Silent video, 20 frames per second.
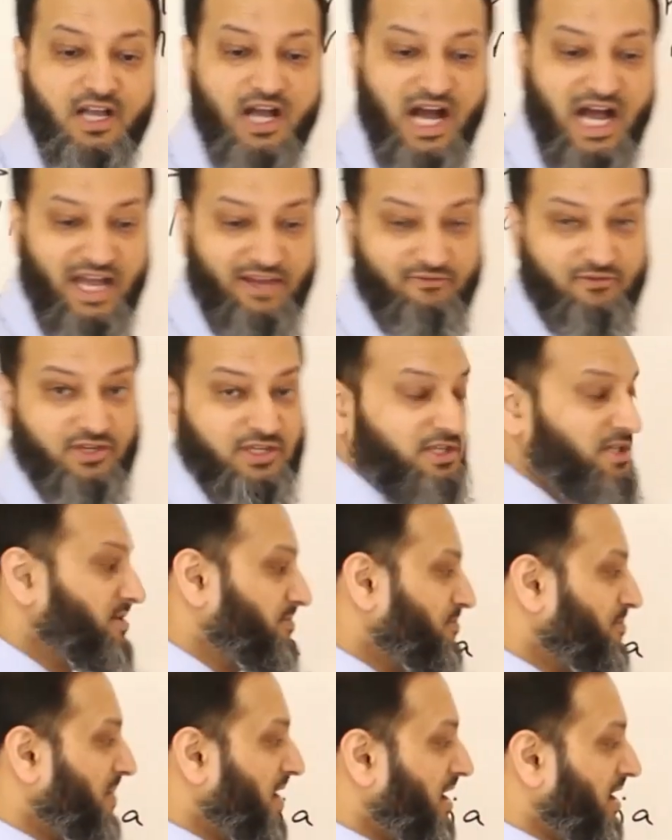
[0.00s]
IV
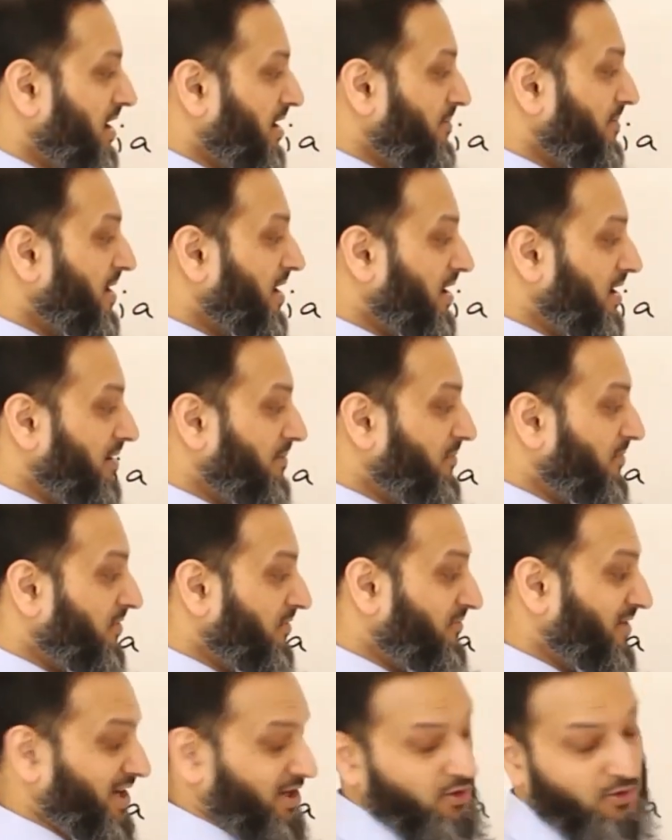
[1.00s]

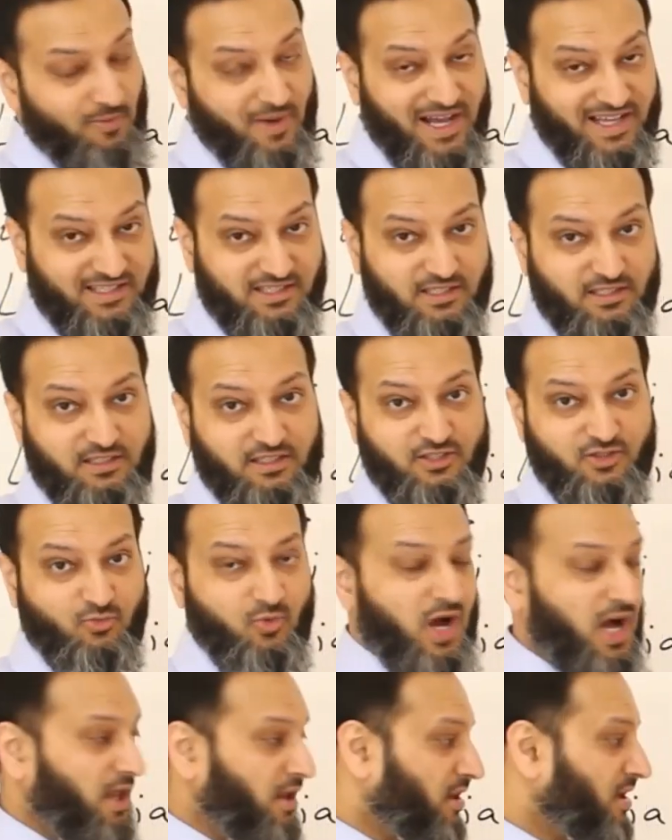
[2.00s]
vancomycin as
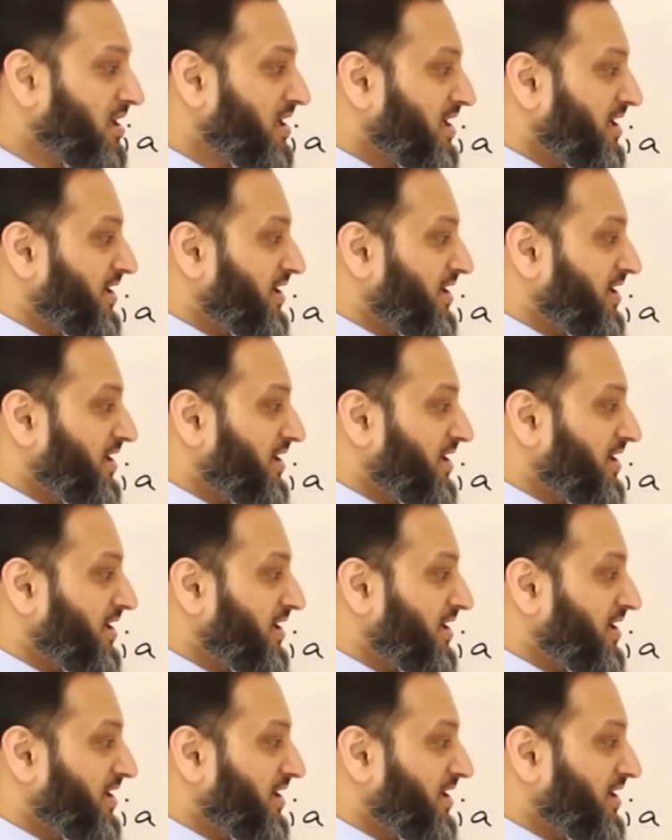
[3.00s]
well